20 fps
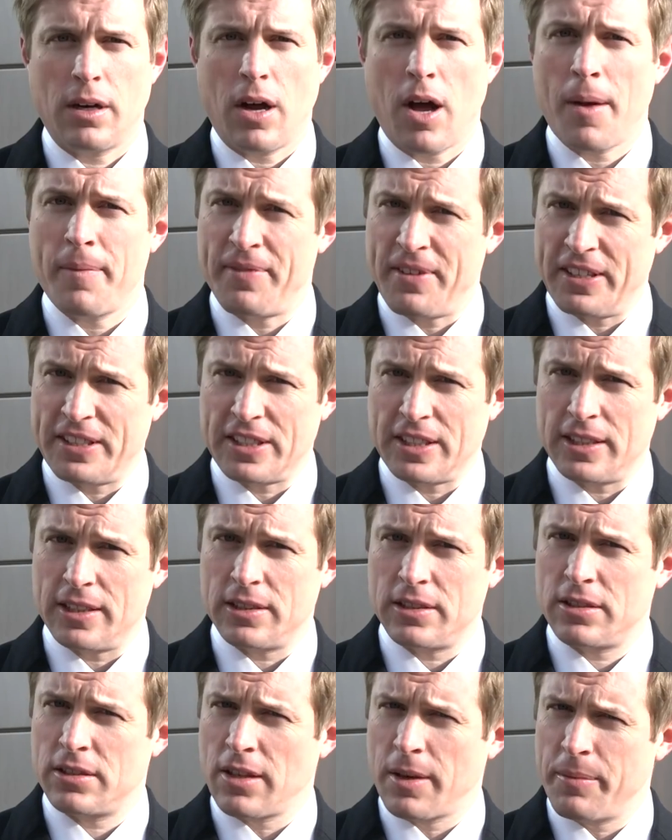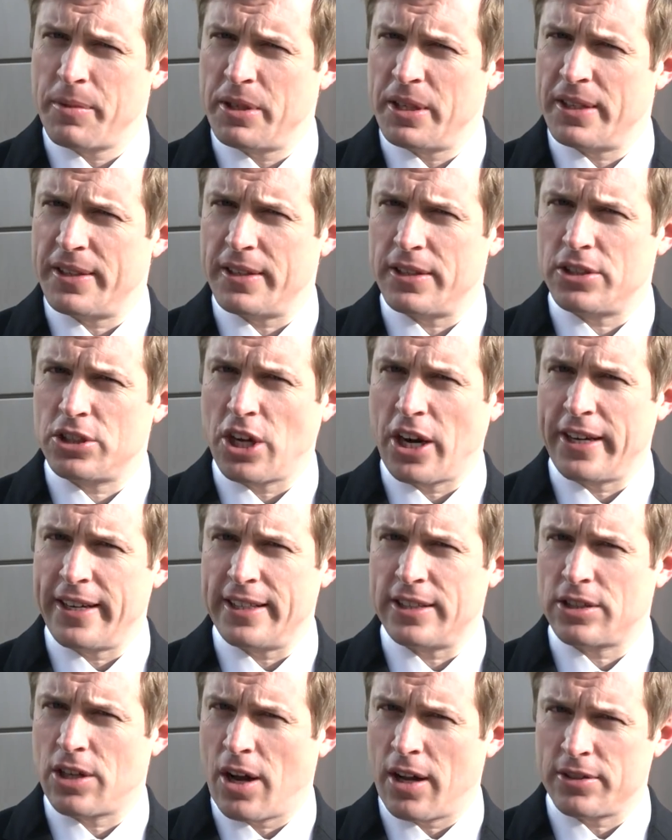Obviously, someone at the
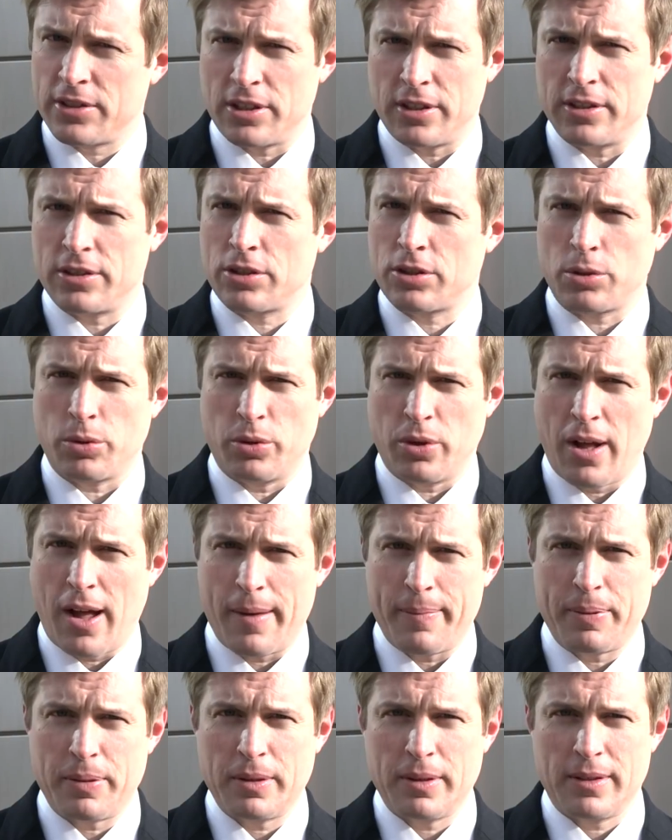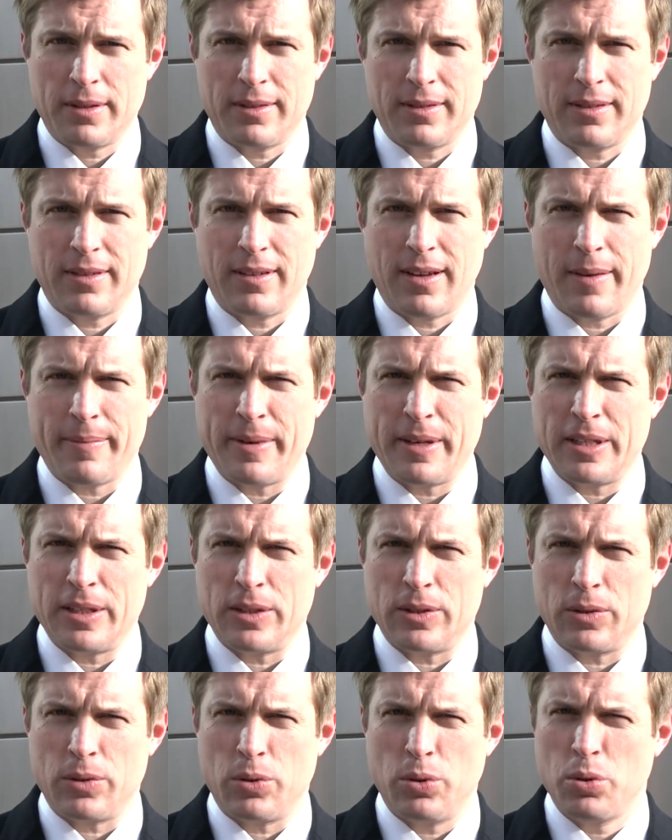Chinese consulate screwed up. I mean,
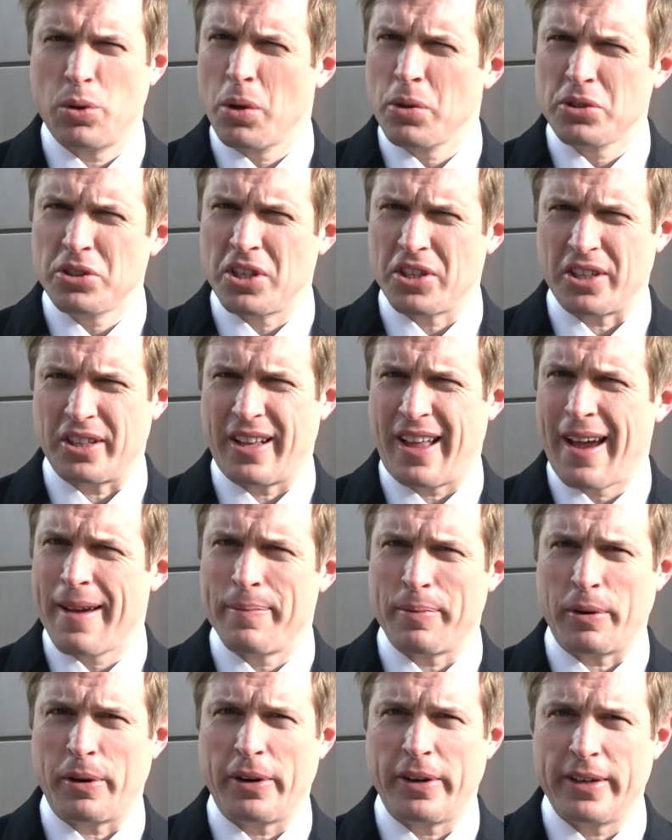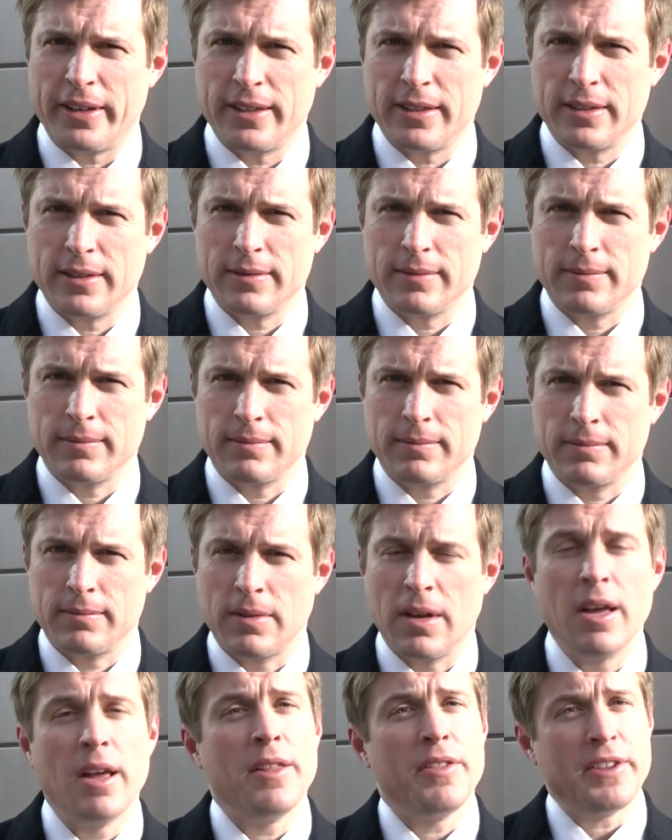who goes to the library?
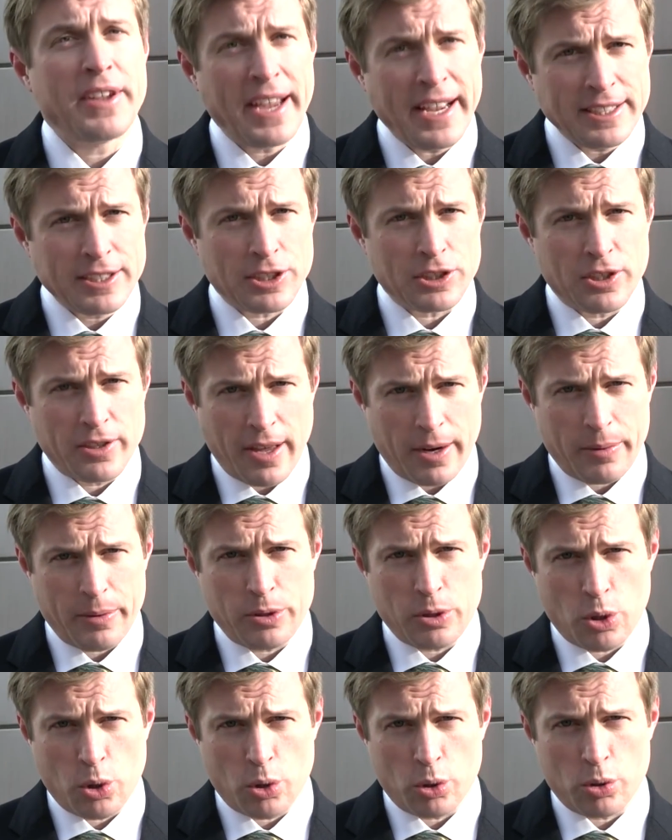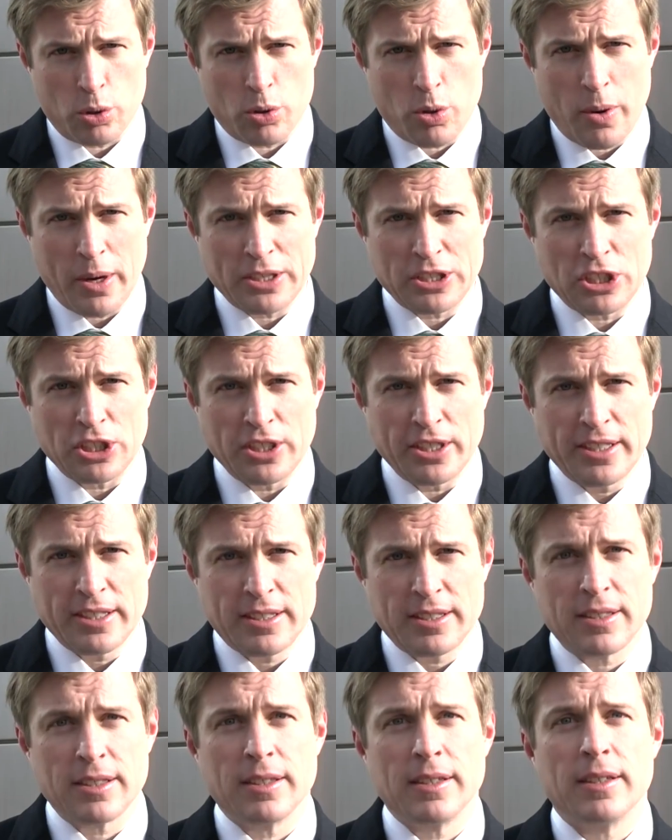The answer to that rhetorical question
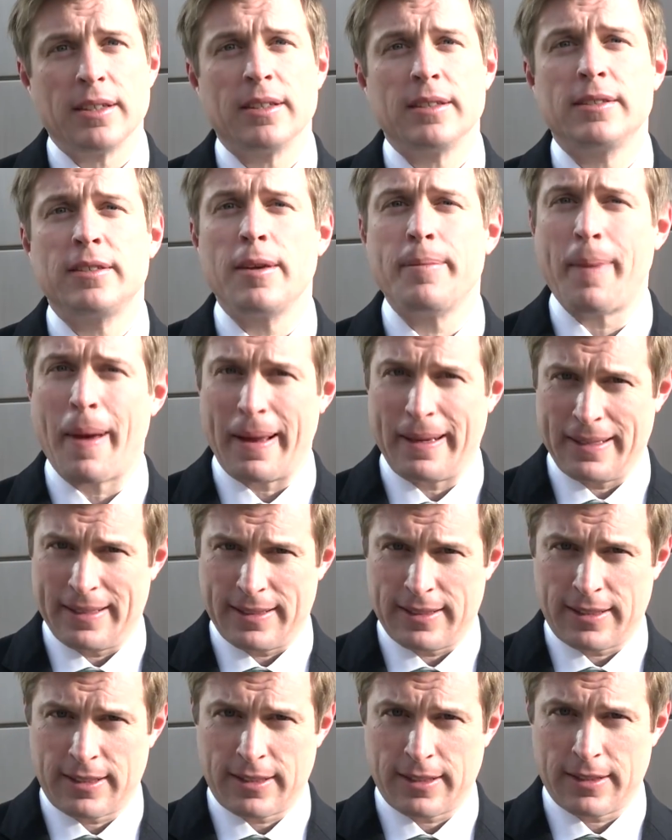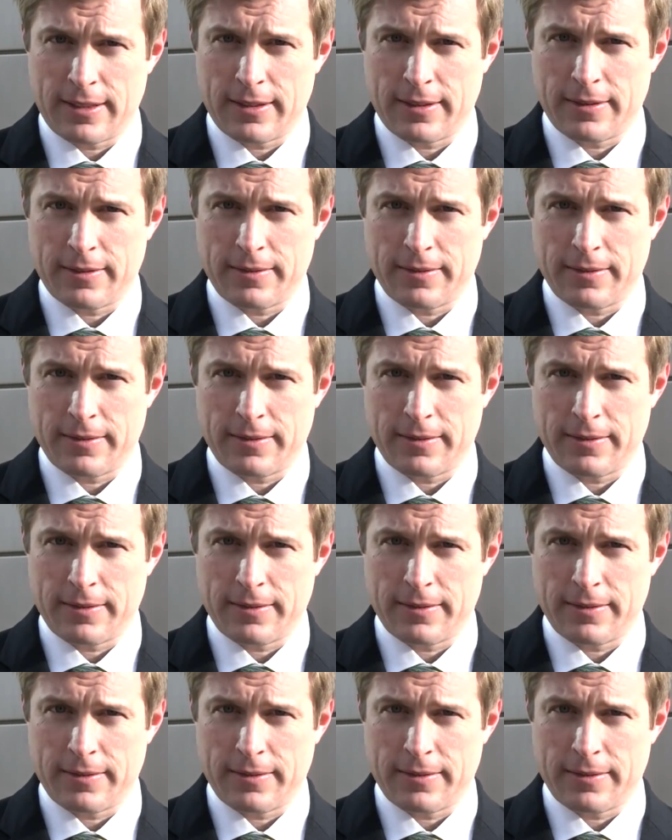is Tibetans.